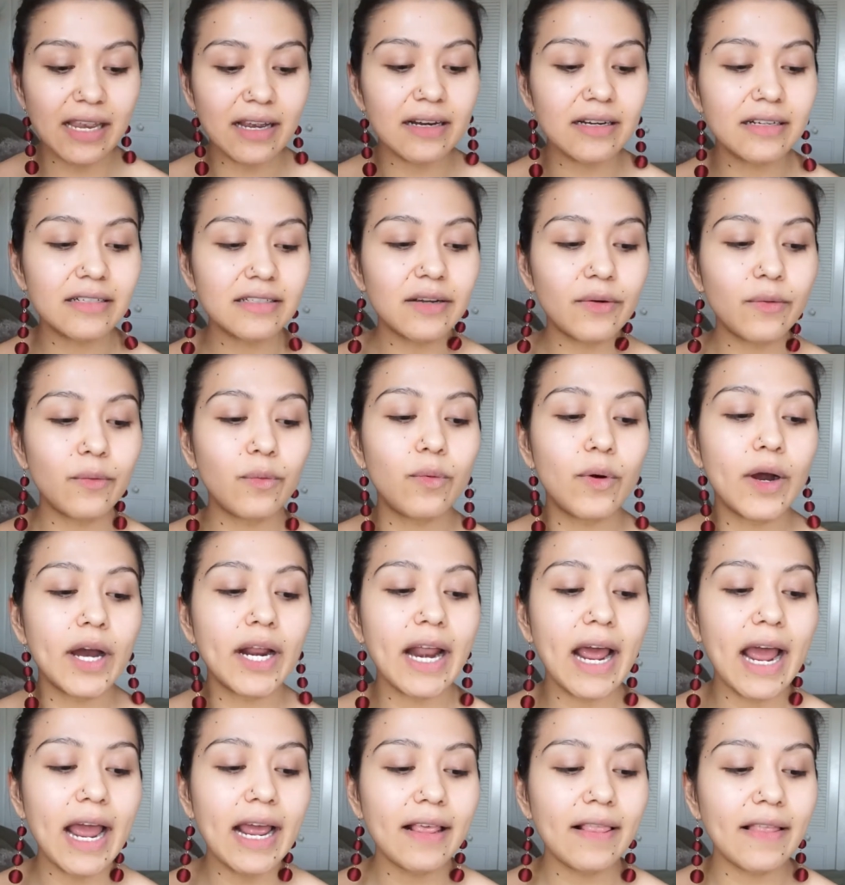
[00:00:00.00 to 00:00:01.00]
And
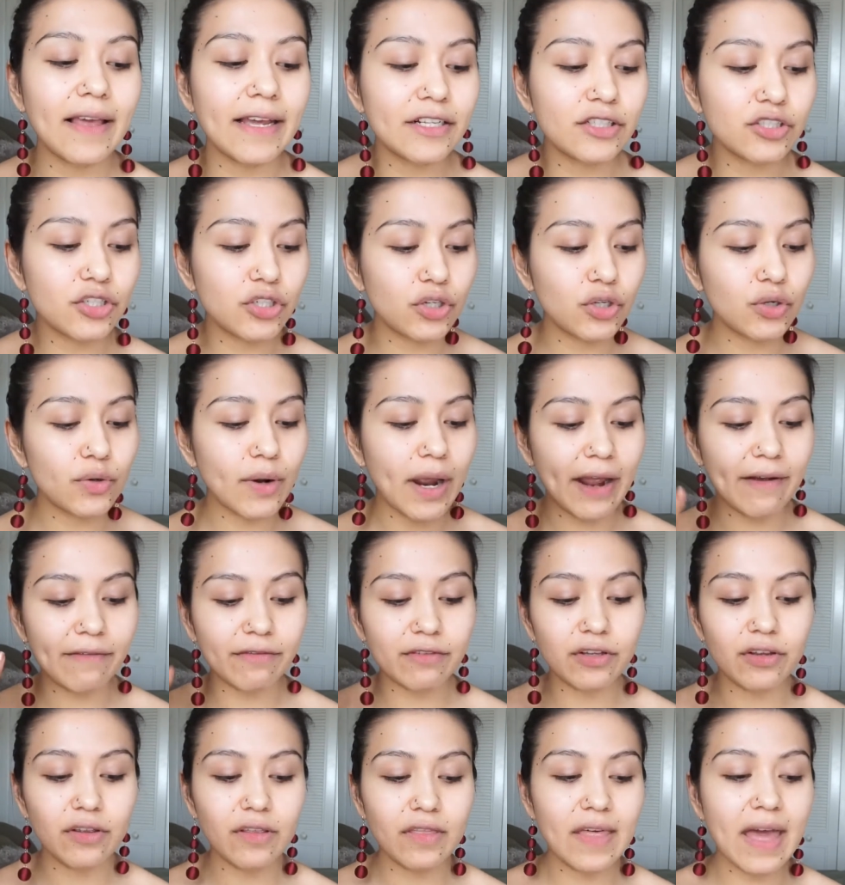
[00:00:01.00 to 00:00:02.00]
what I like to do
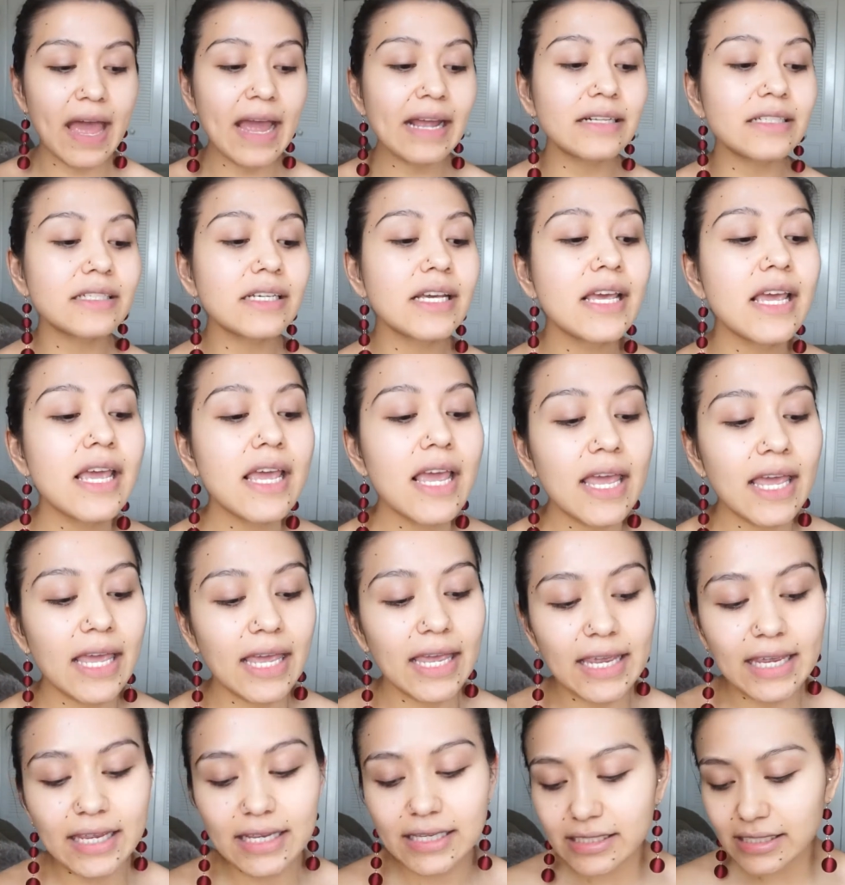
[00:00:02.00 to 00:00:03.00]
after that
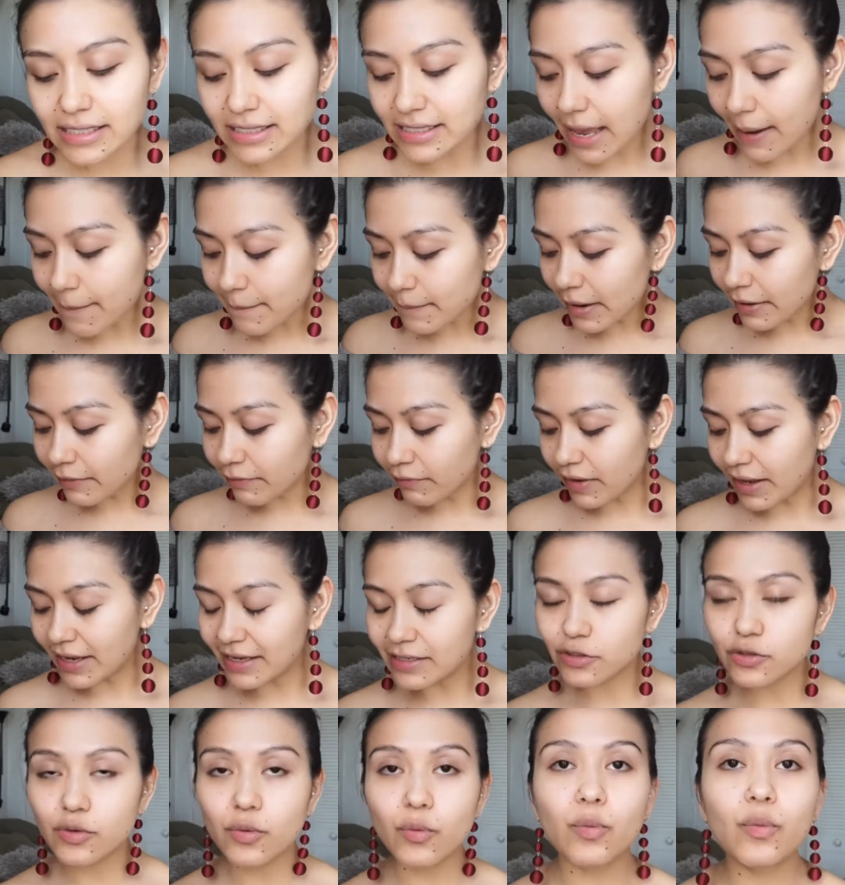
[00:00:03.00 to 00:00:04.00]
is set my
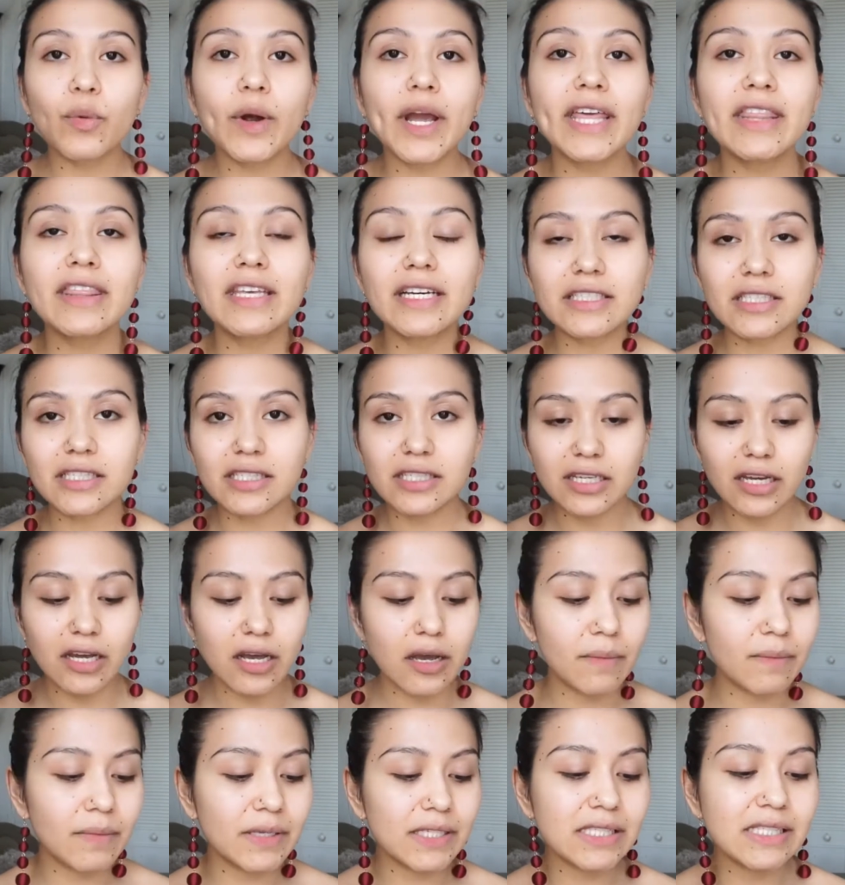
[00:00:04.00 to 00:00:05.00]
face with
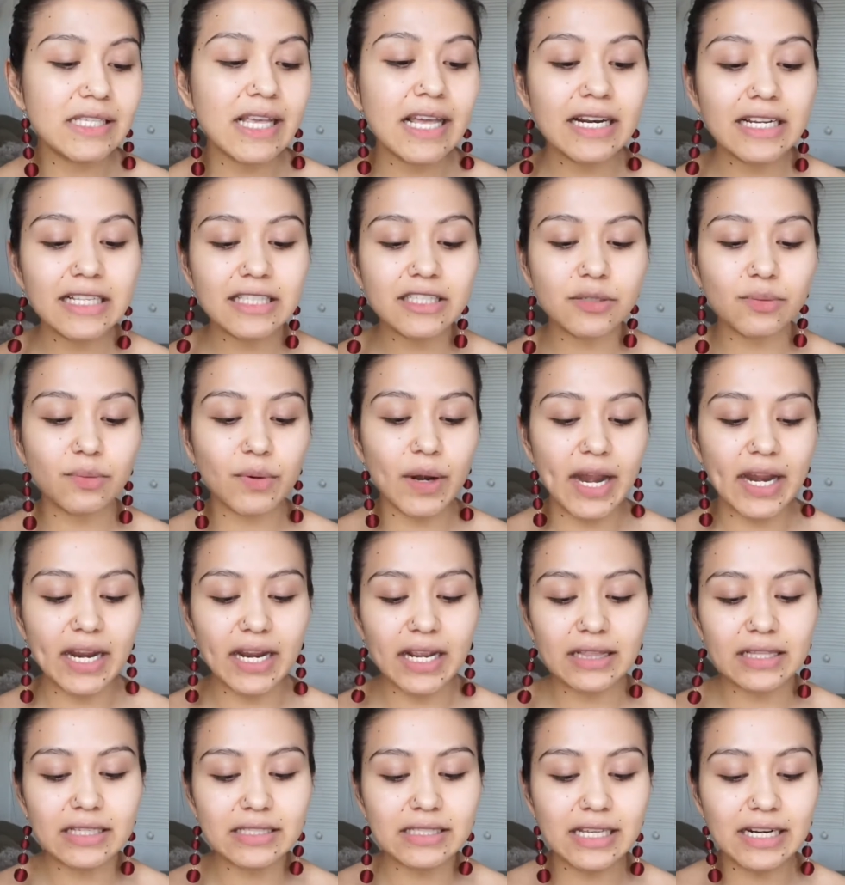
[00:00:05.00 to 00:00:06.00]
some setting
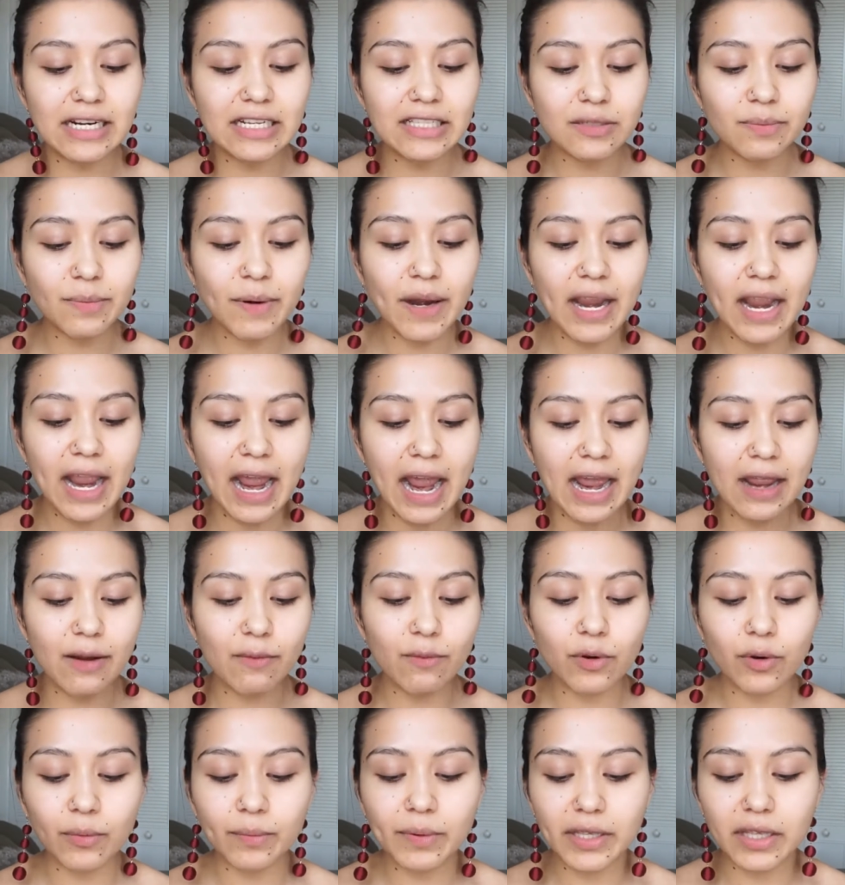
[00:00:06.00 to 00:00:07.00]
spray, and the setting spray
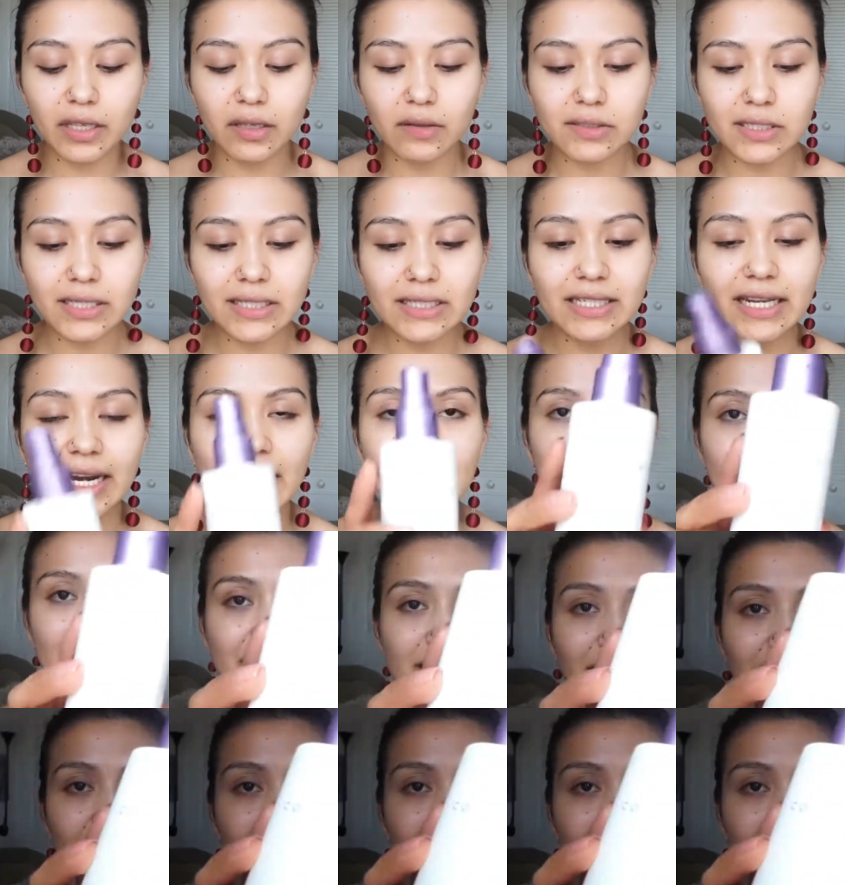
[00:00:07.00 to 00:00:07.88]
I will be using today is